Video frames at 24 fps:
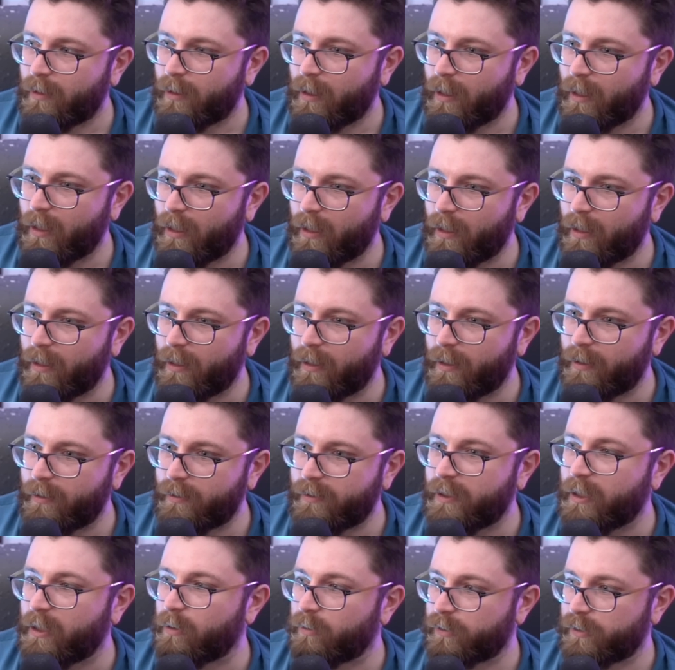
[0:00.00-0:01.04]

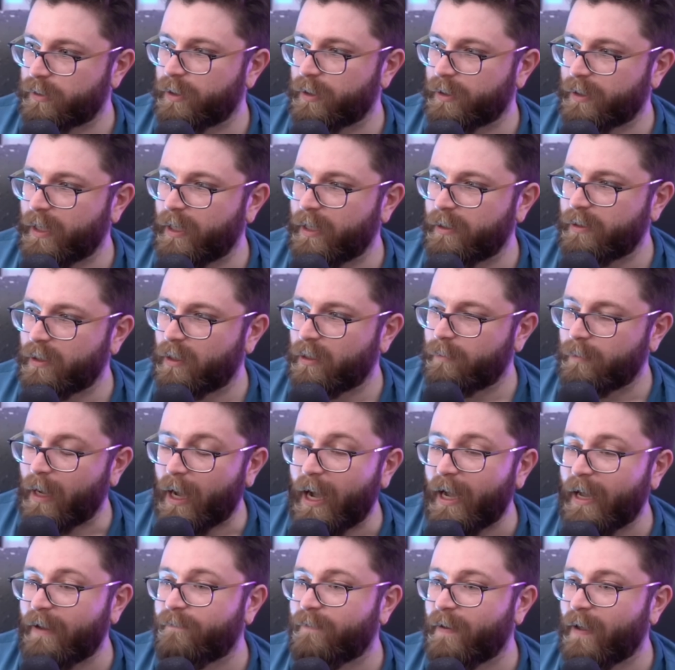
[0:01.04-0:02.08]
Tears of the Kingdom,
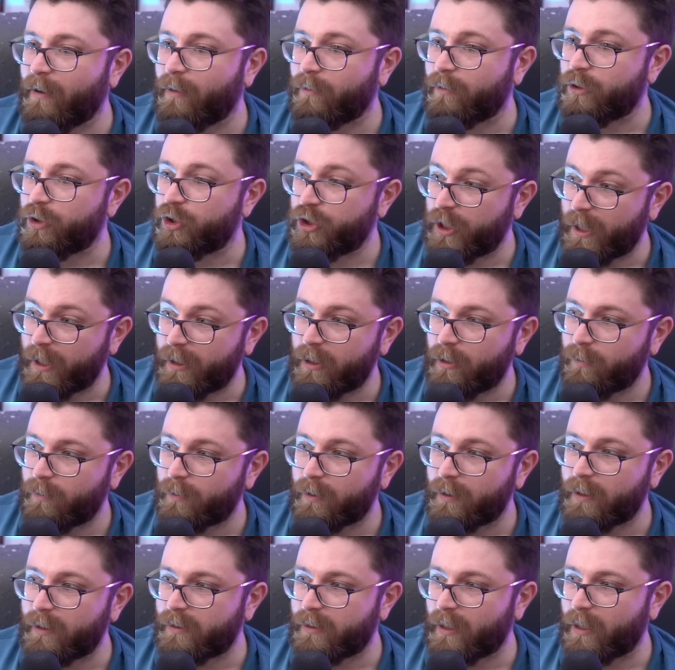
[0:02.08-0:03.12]
I found
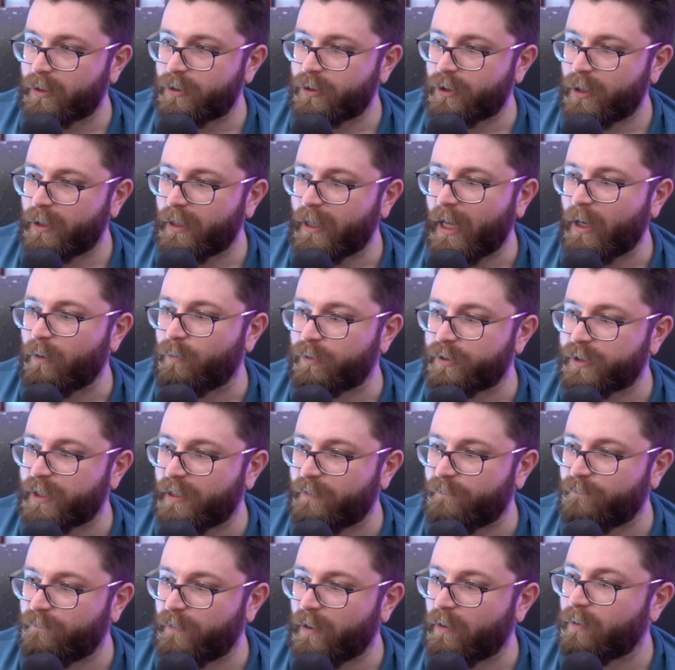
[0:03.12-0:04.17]
genuinely touching and was a
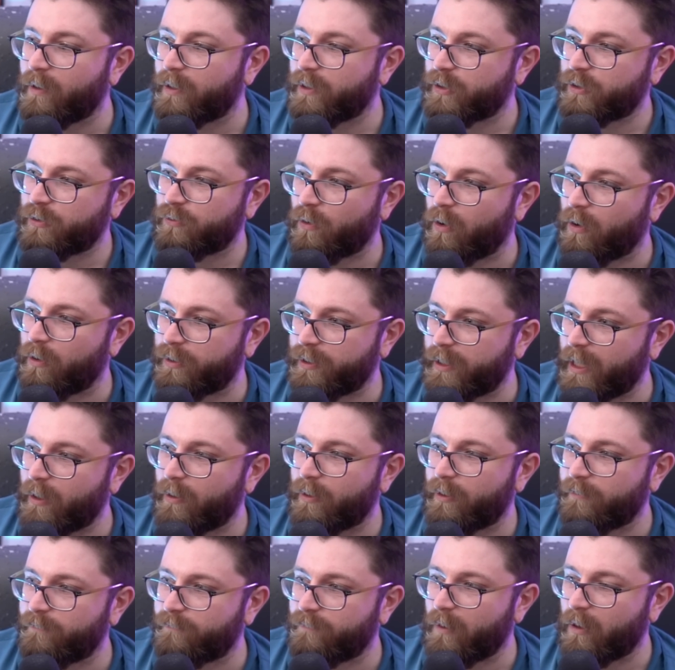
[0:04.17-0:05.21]
very strong
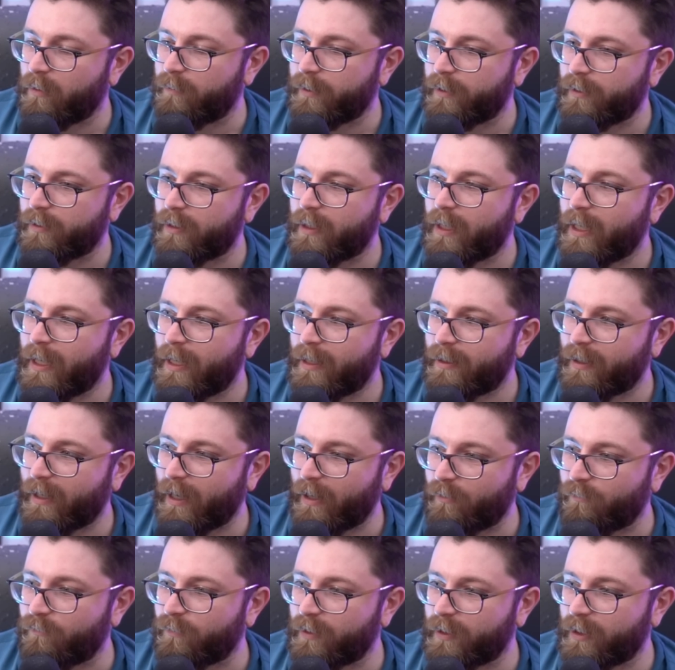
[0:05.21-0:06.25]
narrative moment that I
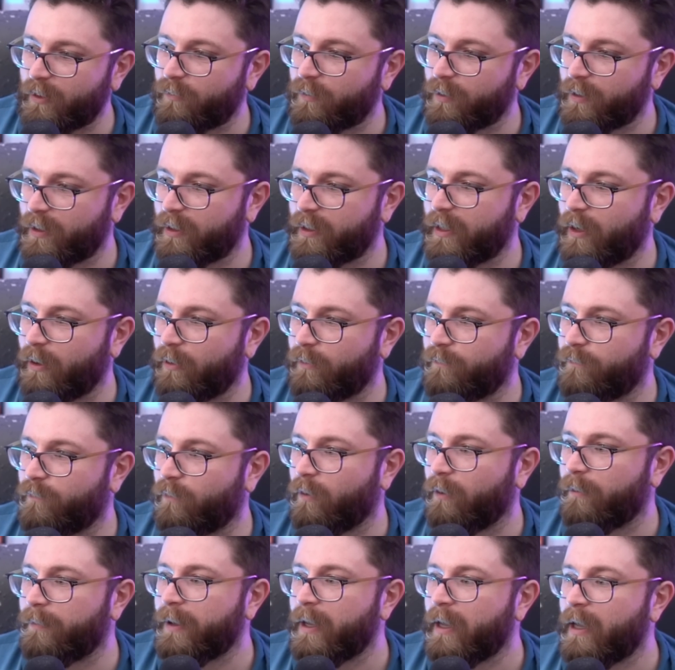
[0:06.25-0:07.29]
really, really cared
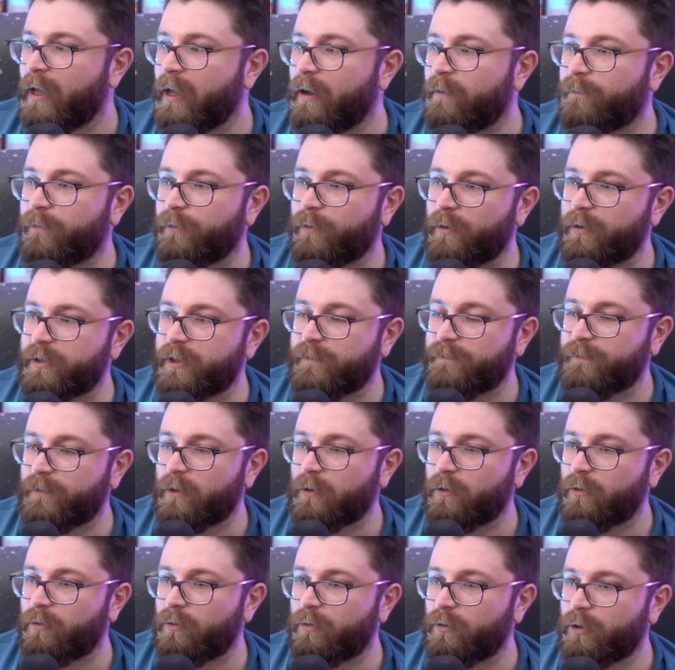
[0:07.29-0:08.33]
for. For those of
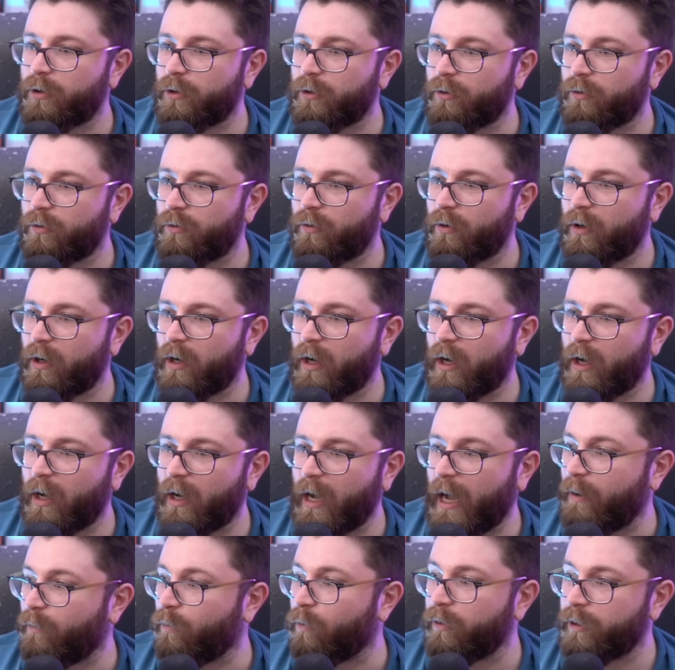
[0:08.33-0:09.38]
you who,
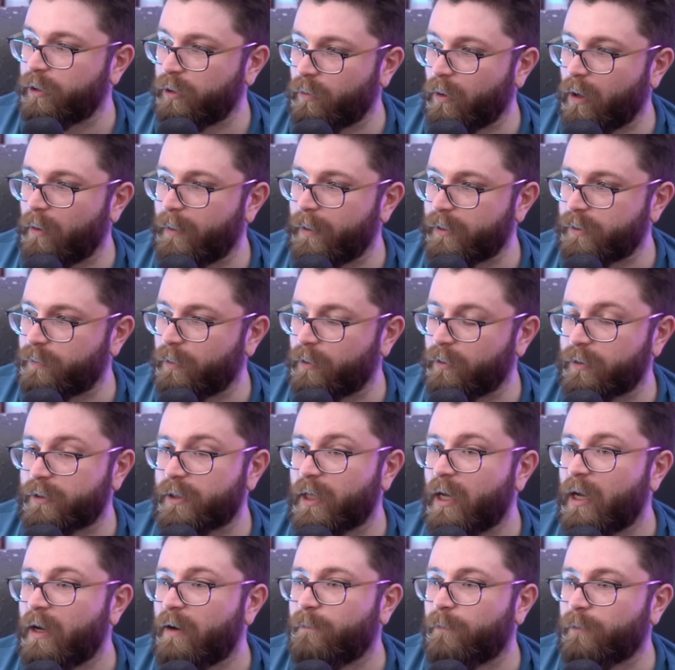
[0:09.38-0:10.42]
I warned you all about spoilers,
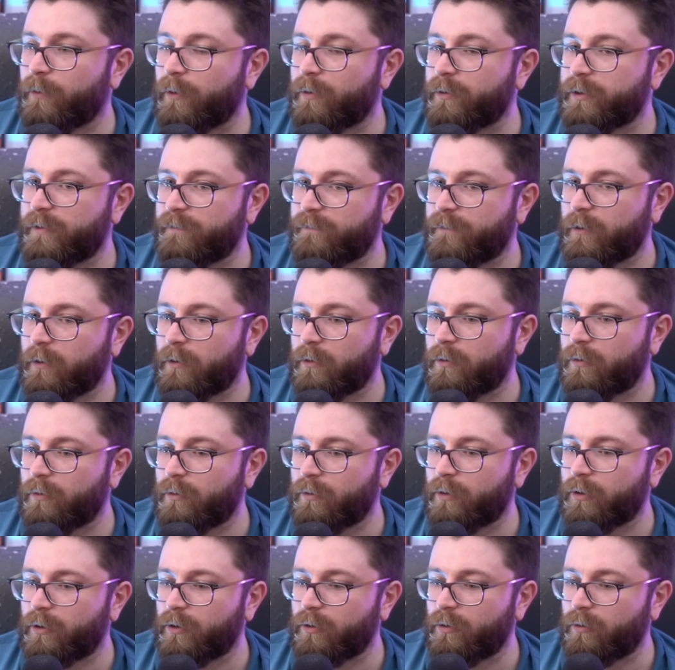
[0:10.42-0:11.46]
for those of
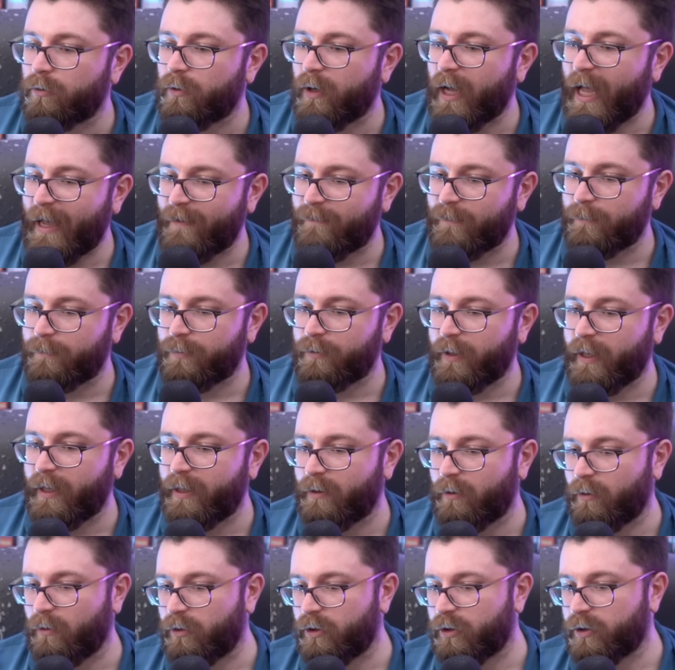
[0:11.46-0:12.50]
you who haven't played
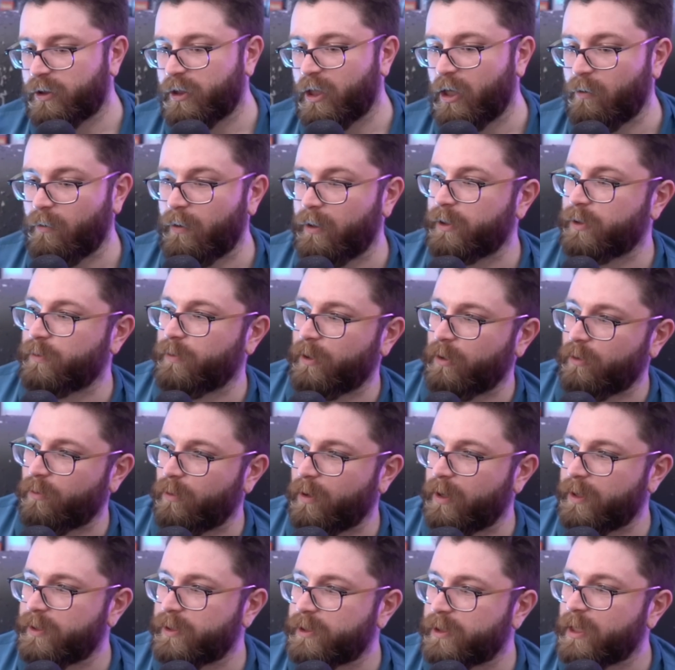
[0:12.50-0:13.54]
and are just curious what it
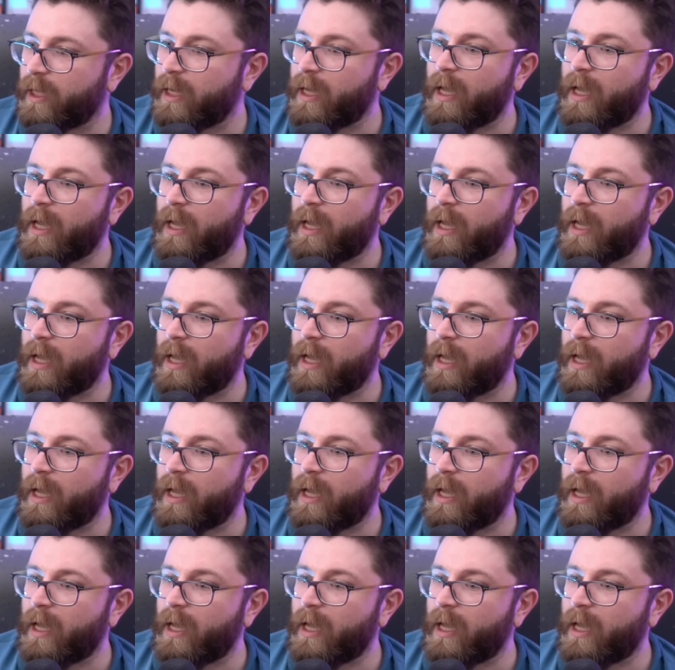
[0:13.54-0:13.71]
was,